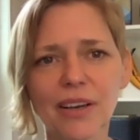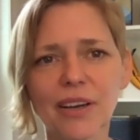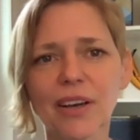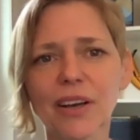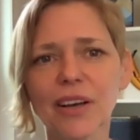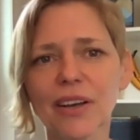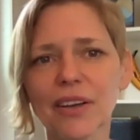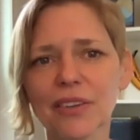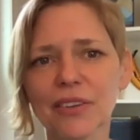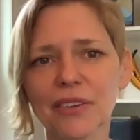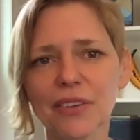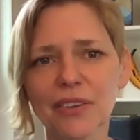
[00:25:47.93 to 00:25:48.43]

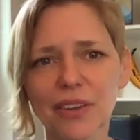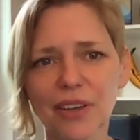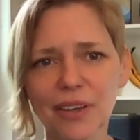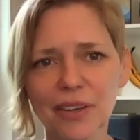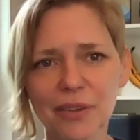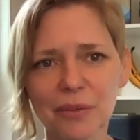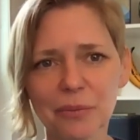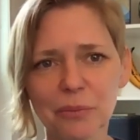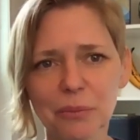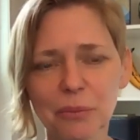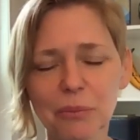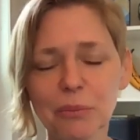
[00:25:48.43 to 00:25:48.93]
a,
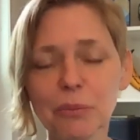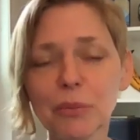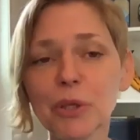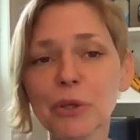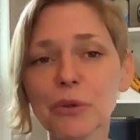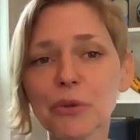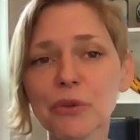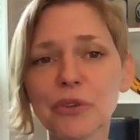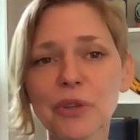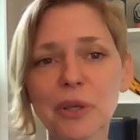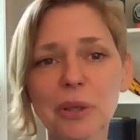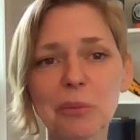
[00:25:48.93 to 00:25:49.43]
a,
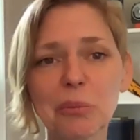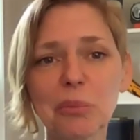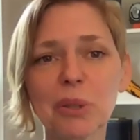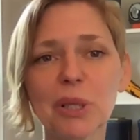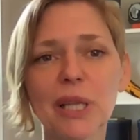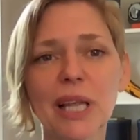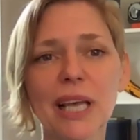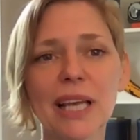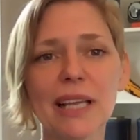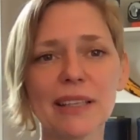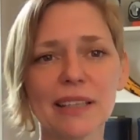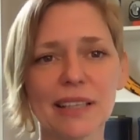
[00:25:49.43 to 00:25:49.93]
music
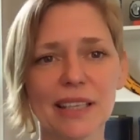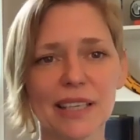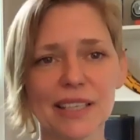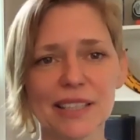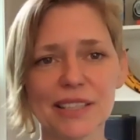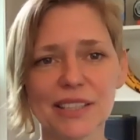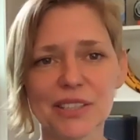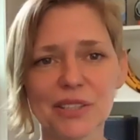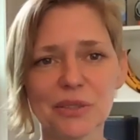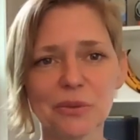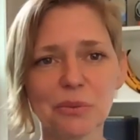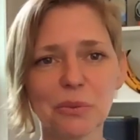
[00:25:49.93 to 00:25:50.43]

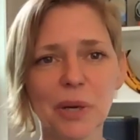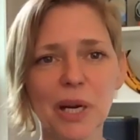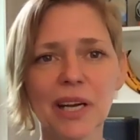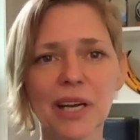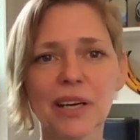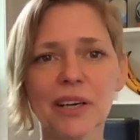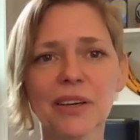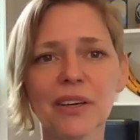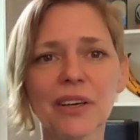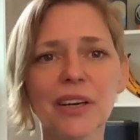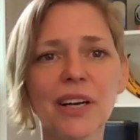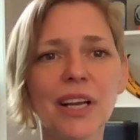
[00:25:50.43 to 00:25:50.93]
playlist
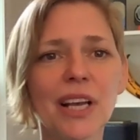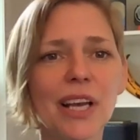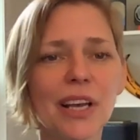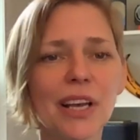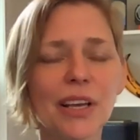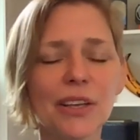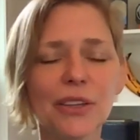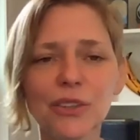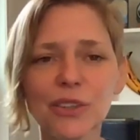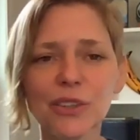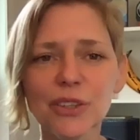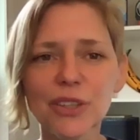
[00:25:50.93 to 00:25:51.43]
where
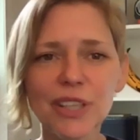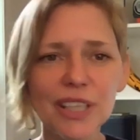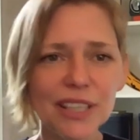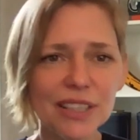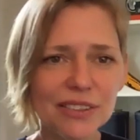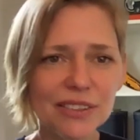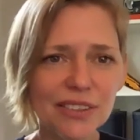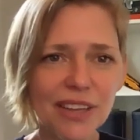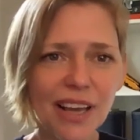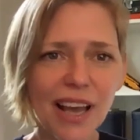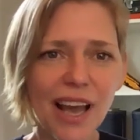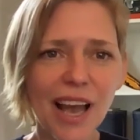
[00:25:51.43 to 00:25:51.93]
you
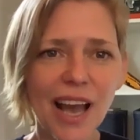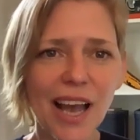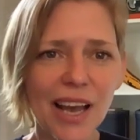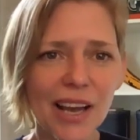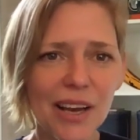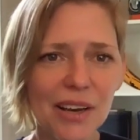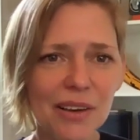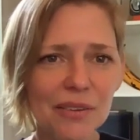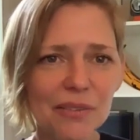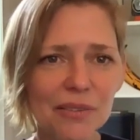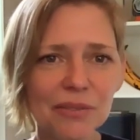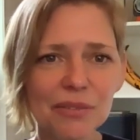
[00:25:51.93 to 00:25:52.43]
need to
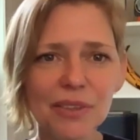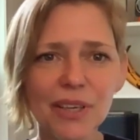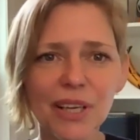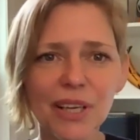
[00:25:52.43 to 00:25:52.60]
have,